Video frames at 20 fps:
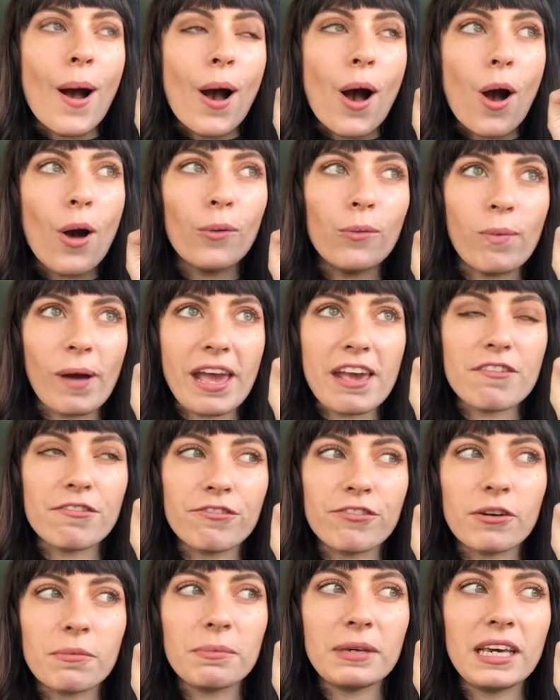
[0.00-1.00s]
away
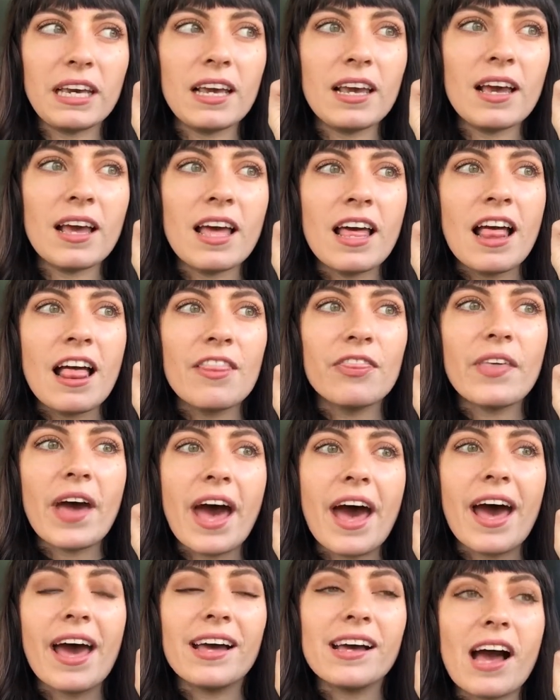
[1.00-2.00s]
from me
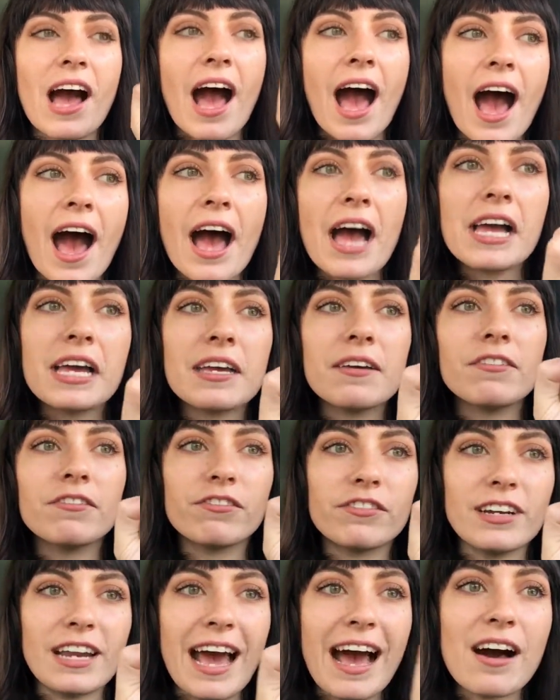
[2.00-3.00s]
that I've
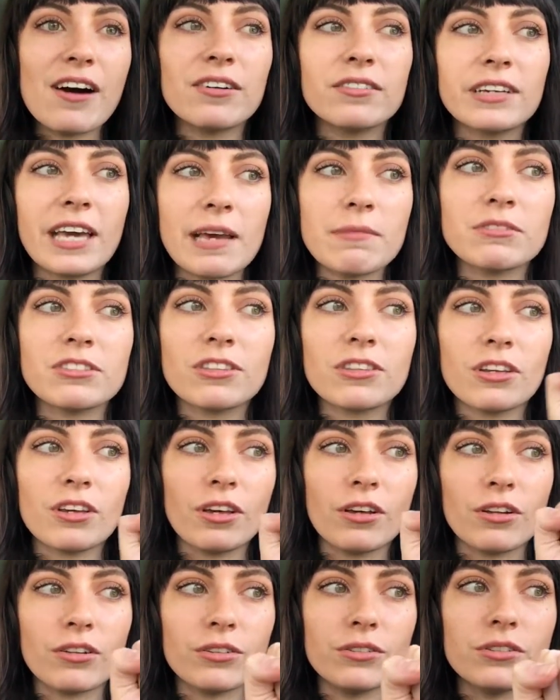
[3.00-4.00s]
now came to the
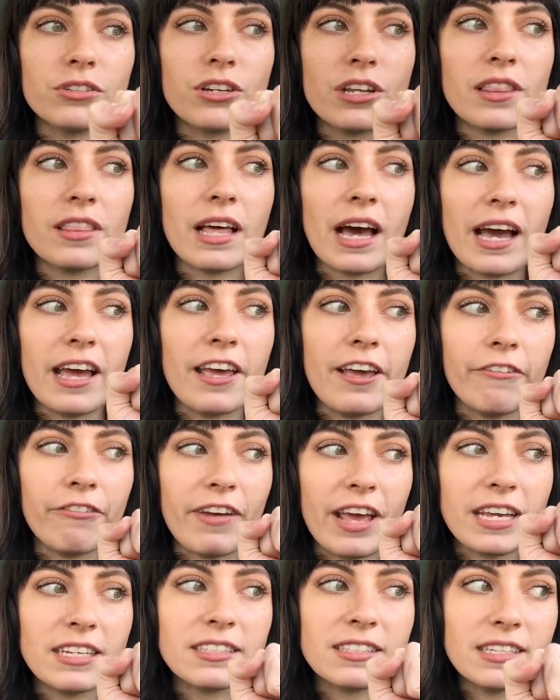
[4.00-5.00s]
conclusion that if
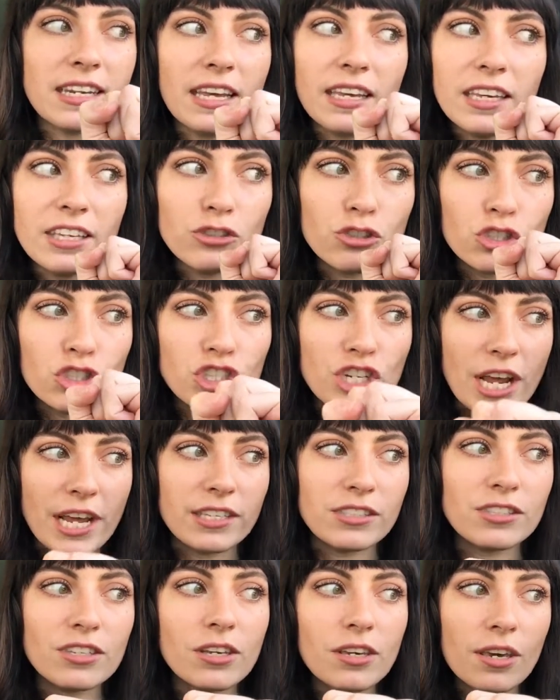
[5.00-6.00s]
a snake is
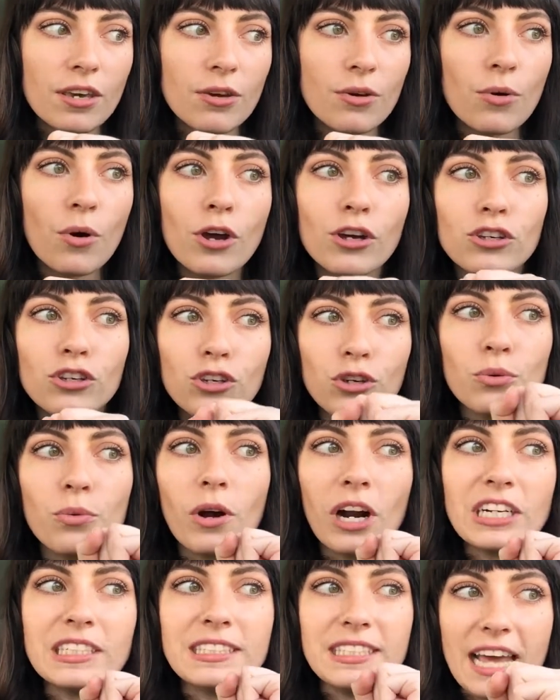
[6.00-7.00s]
chasing you, you
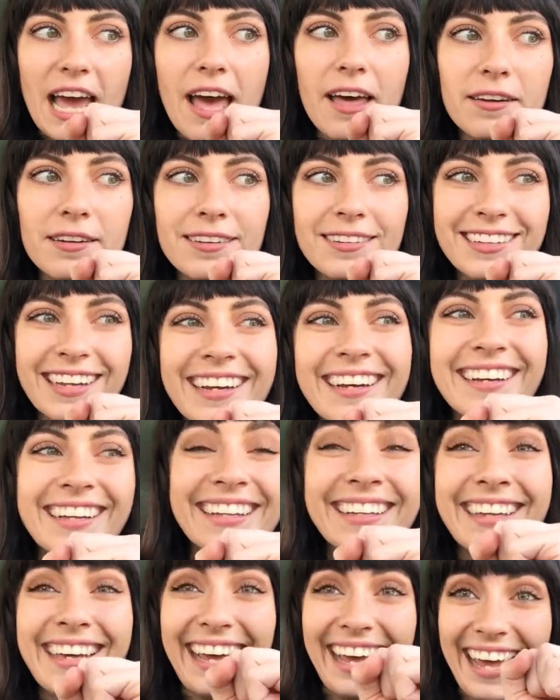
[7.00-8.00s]
are dead.
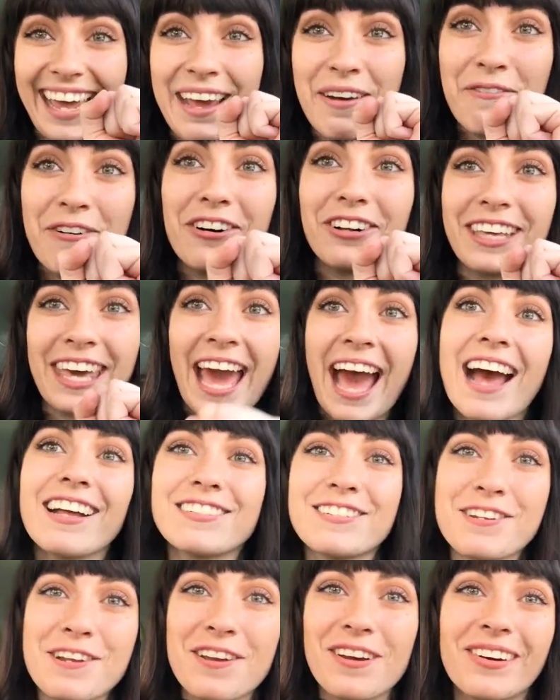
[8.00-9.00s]
It will
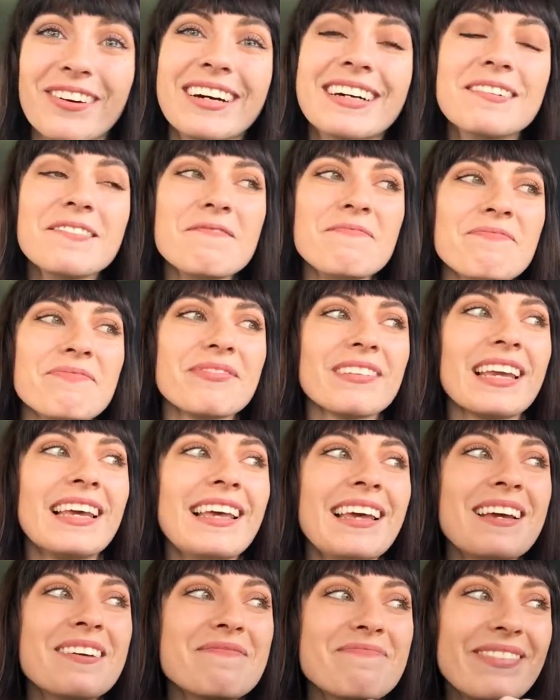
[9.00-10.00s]
catch you because
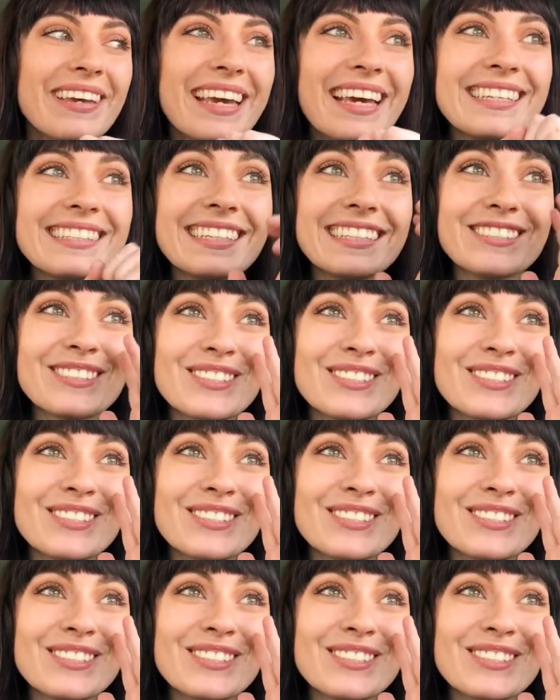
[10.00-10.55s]
it's